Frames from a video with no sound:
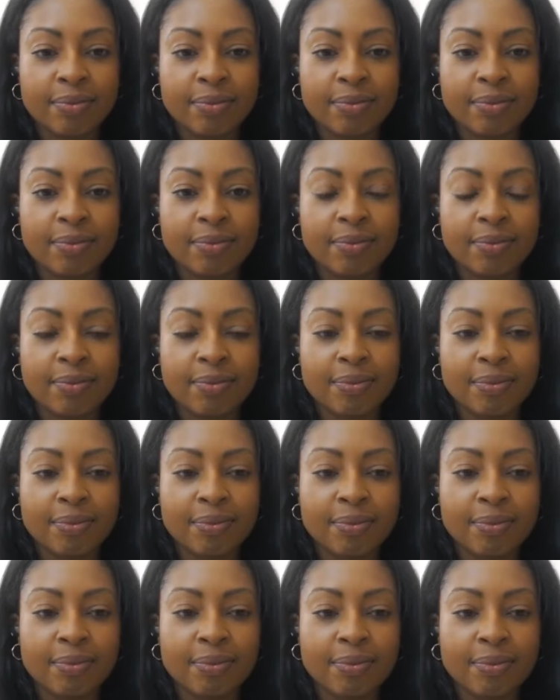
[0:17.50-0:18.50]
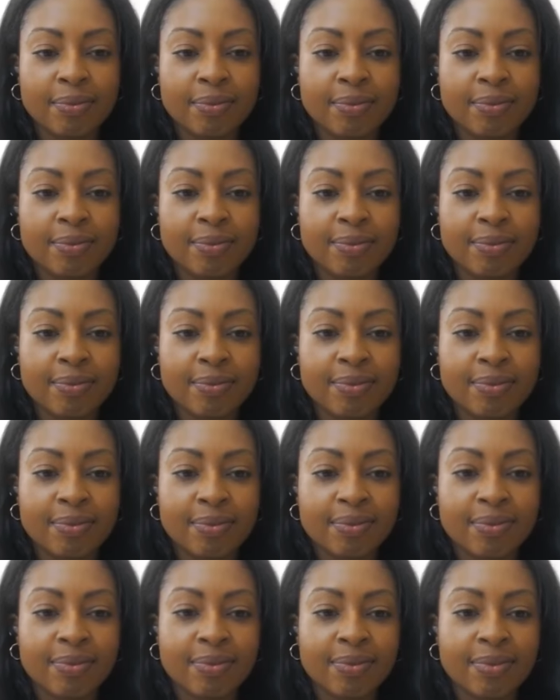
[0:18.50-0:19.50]

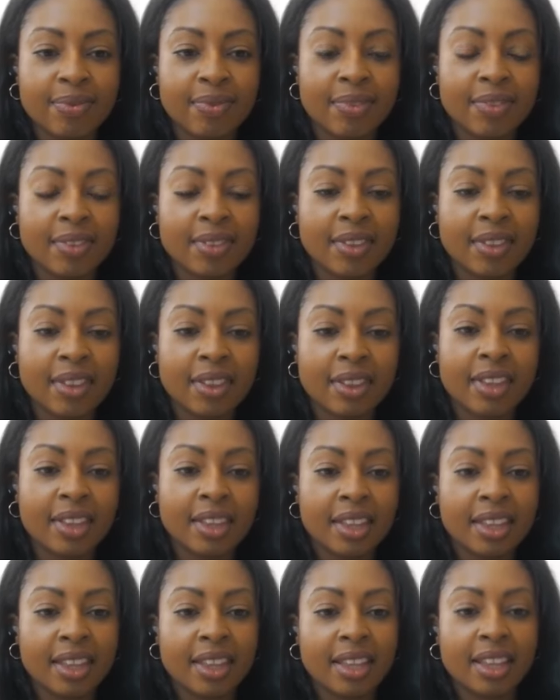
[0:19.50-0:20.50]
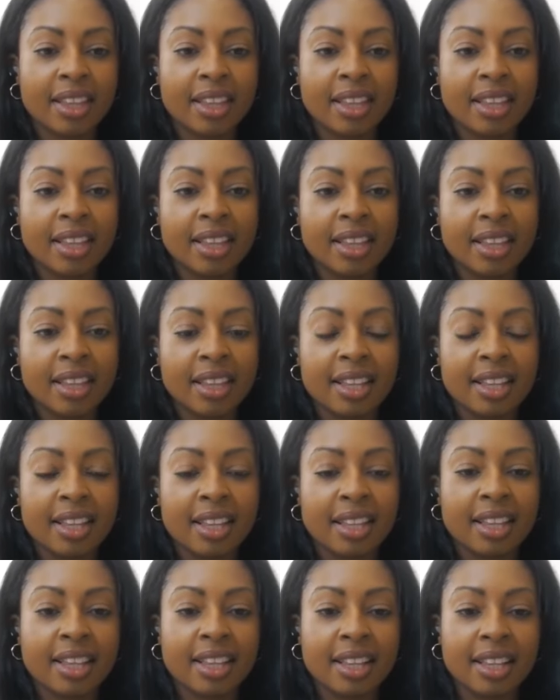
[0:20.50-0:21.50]

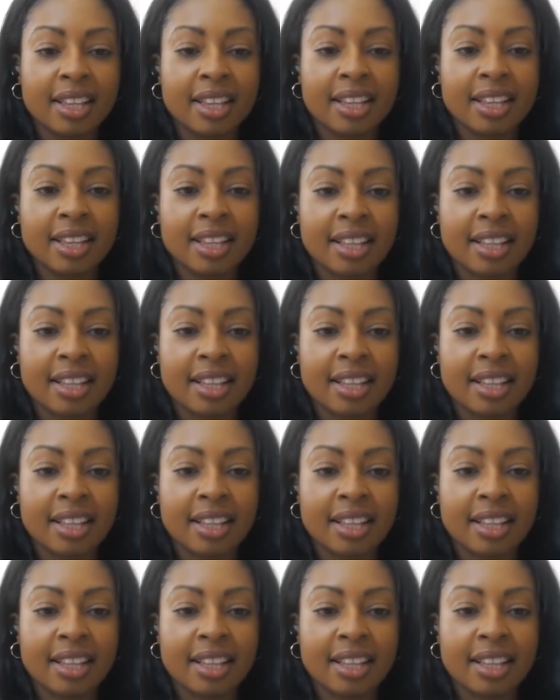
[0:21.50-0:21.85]
(not speaking)